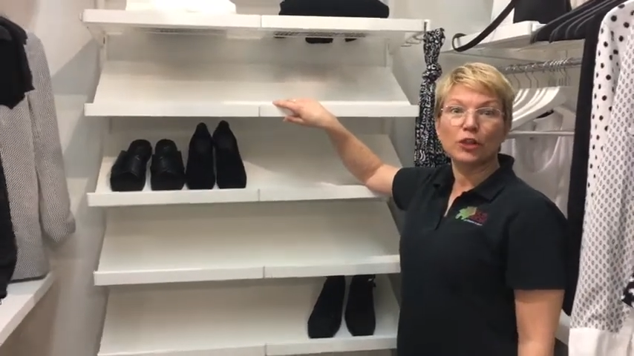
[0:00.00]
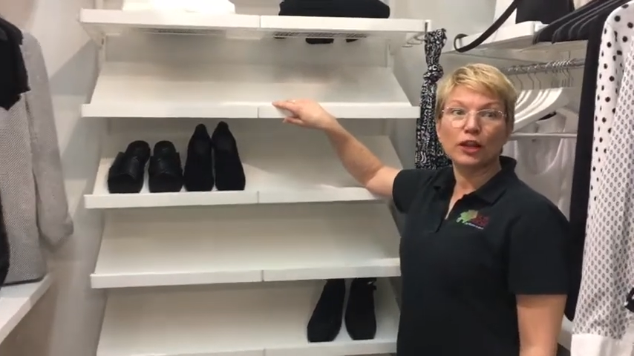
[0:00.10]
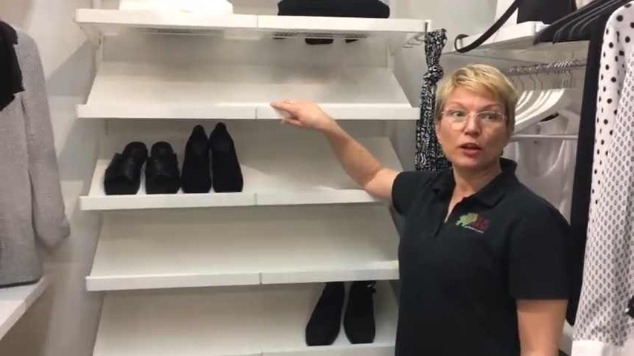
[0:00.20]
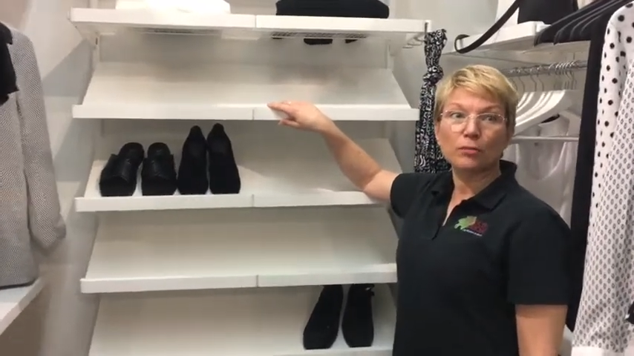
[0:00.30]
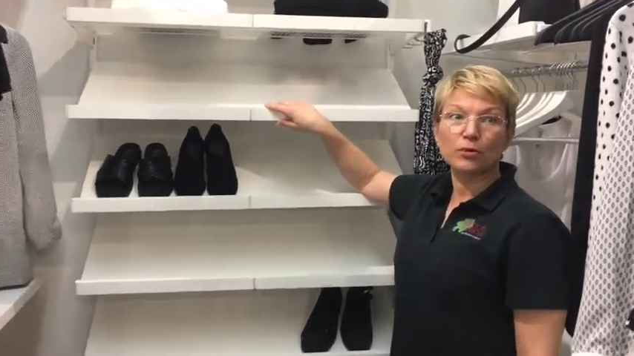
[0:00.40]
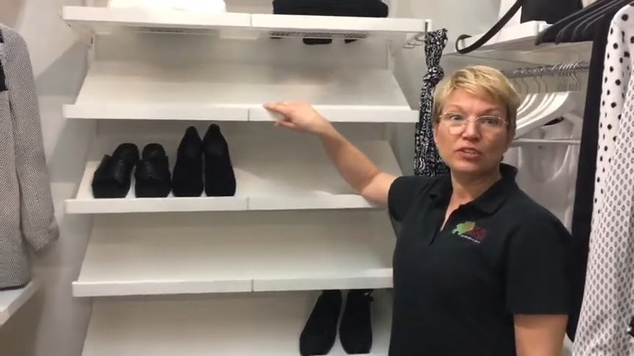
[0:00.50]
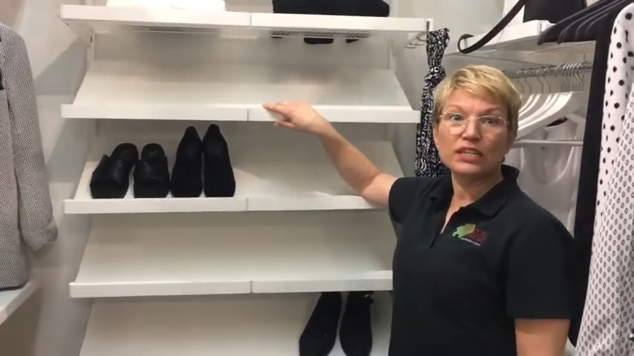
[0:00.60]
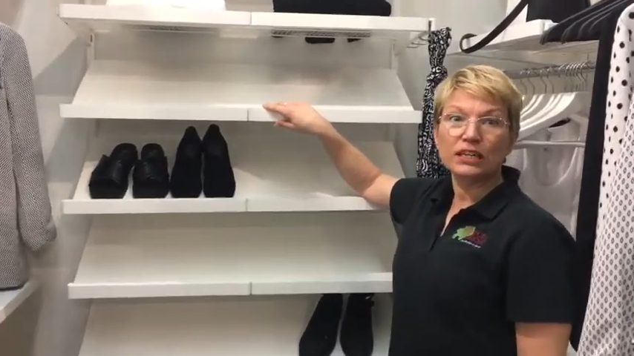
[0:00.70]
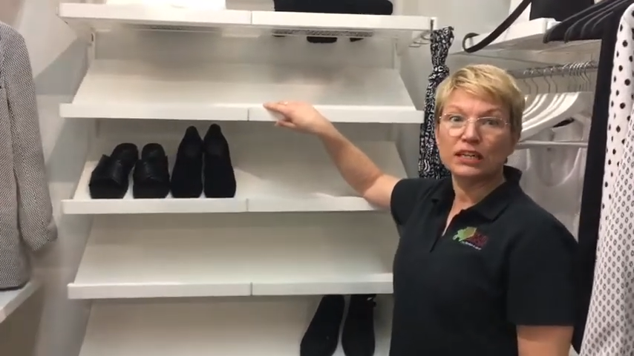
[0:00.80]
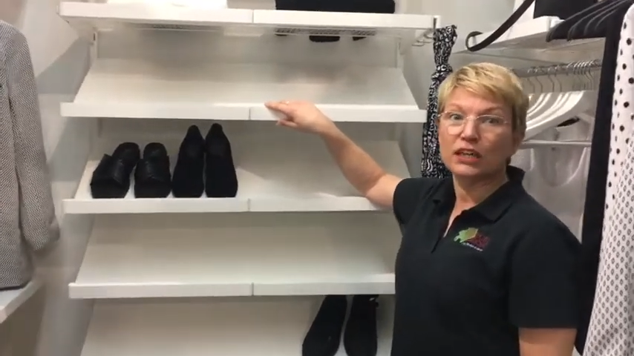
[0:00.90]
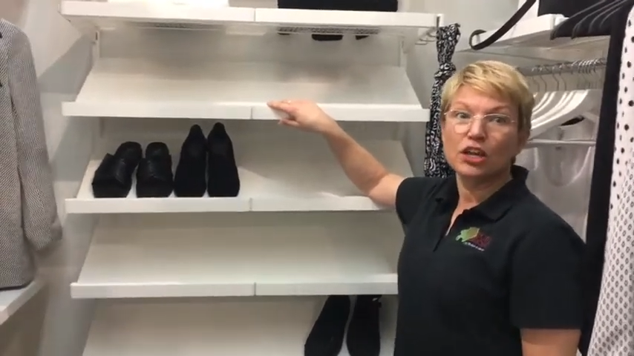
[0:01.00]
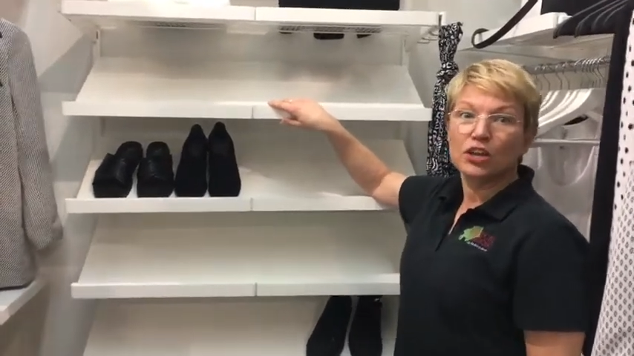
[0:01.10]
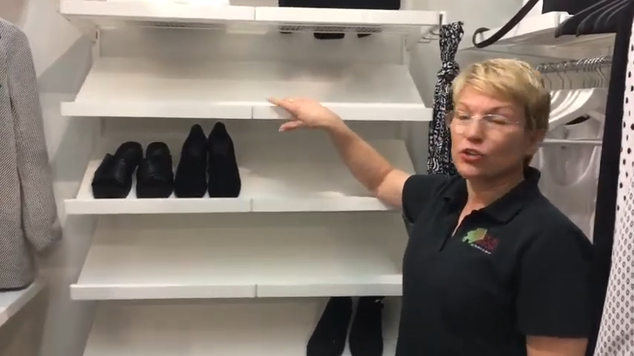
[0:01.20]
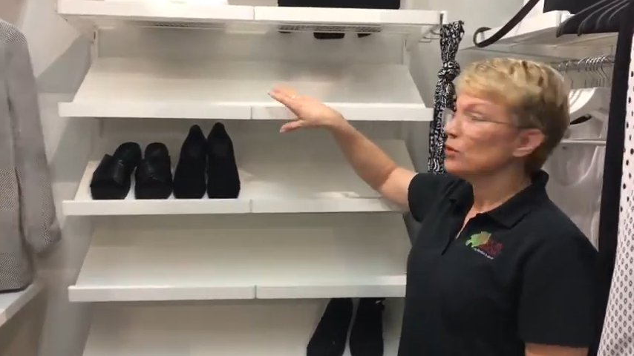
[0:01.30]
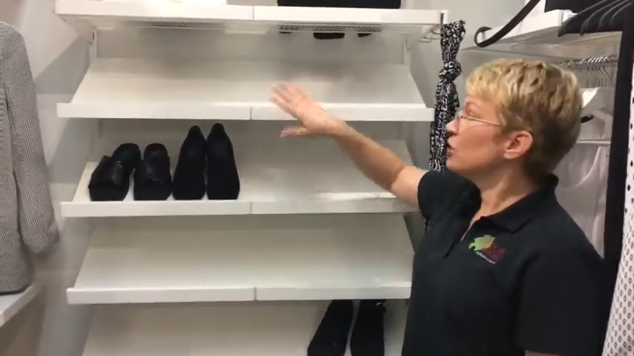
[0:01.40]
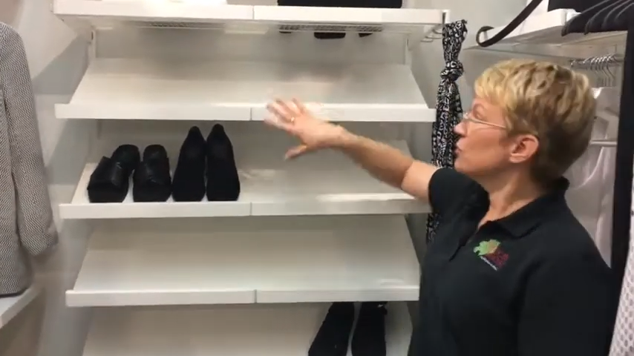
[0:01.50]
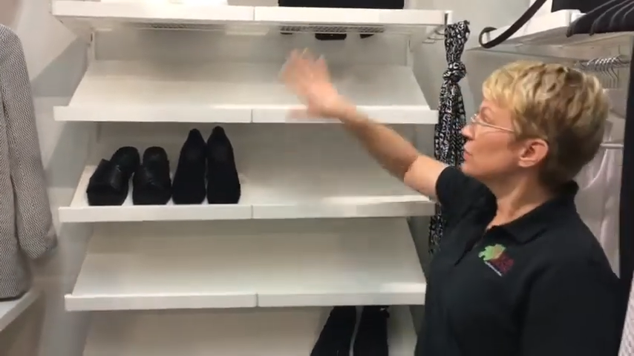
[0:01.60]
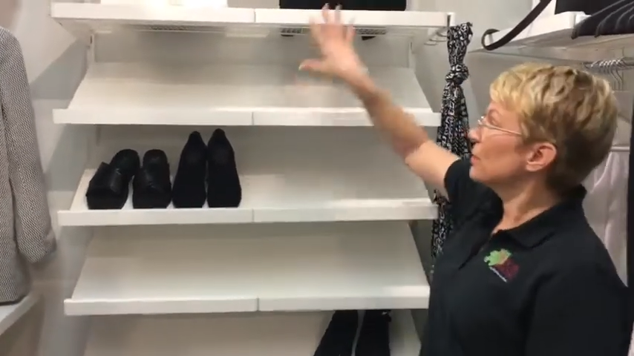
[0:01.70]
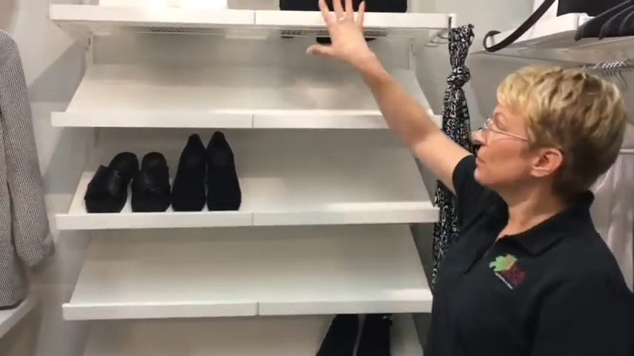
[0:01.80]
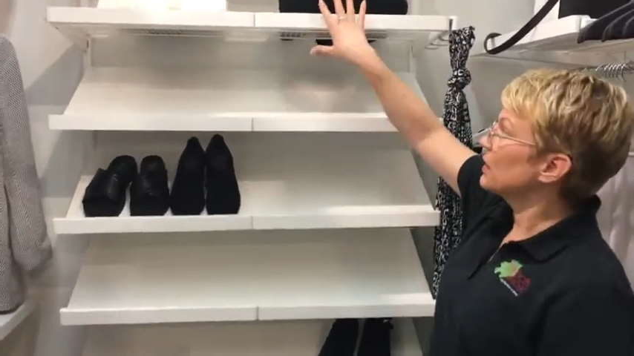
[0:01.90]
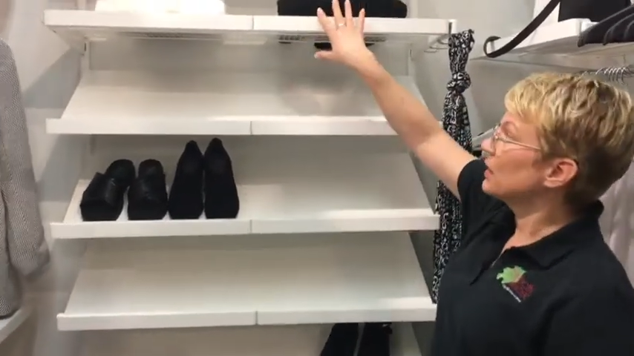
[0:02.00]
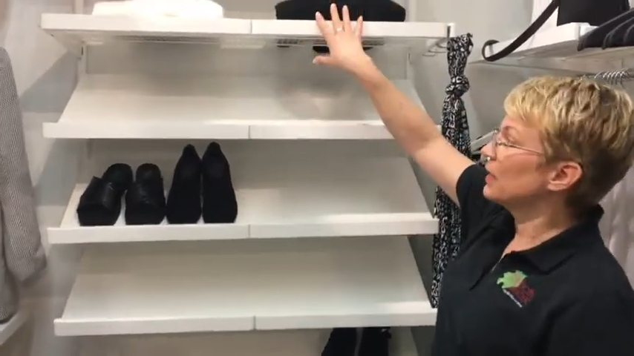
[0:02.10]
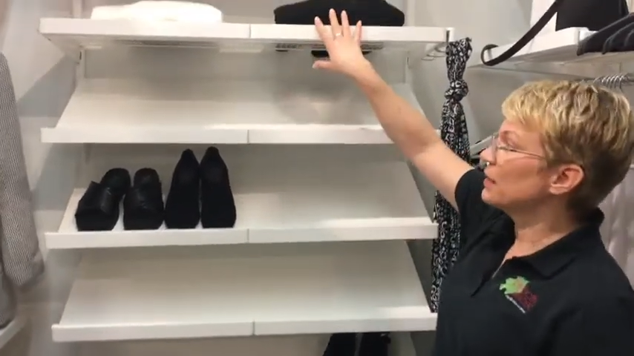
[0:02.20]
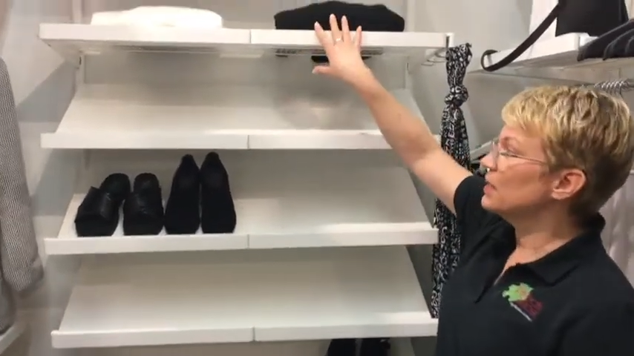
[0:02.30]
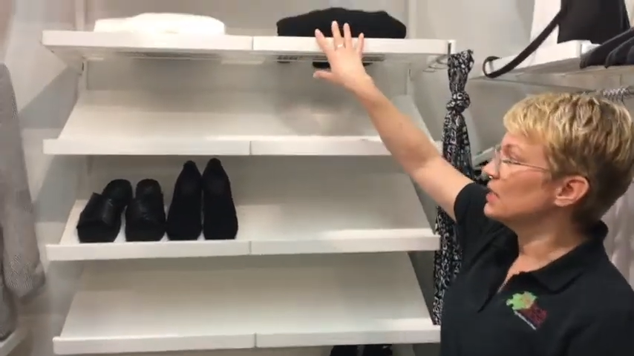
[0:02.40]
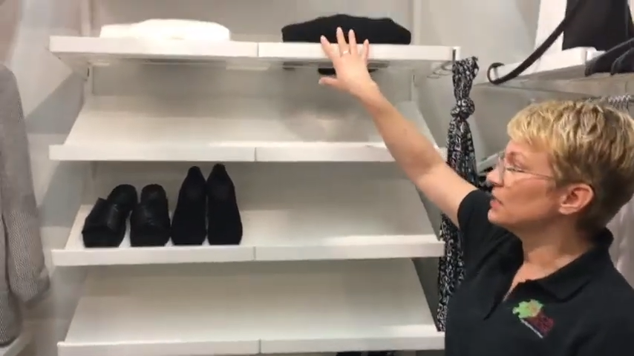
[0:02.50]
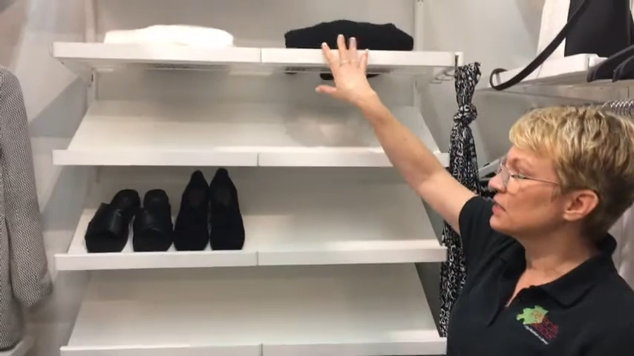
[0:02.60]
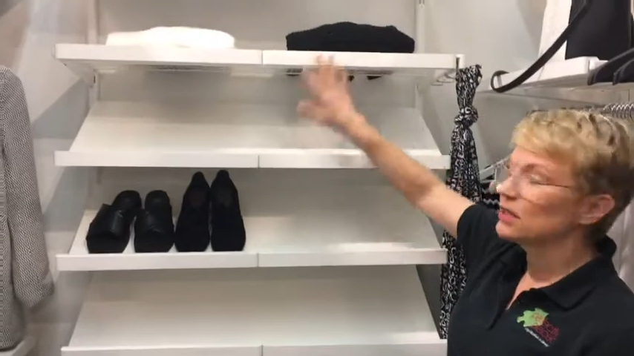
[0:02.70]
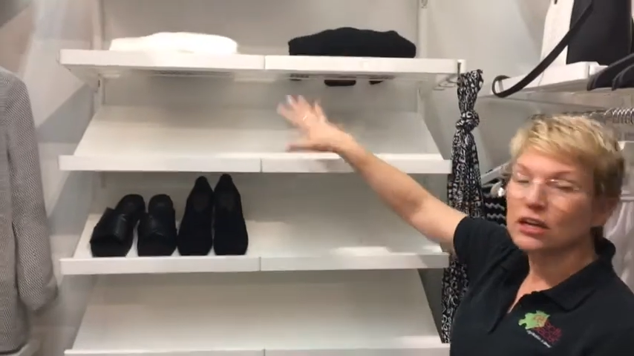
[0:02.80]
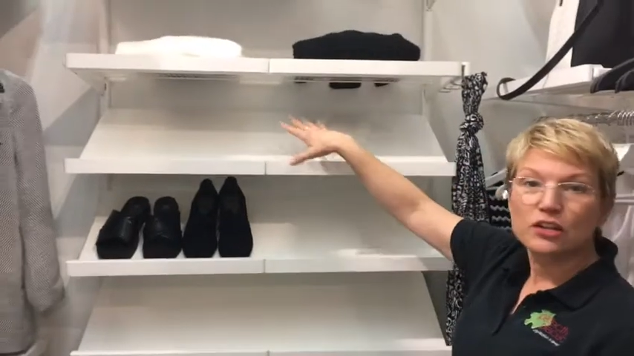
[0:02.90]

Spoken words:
like a boutique, you can do something like this.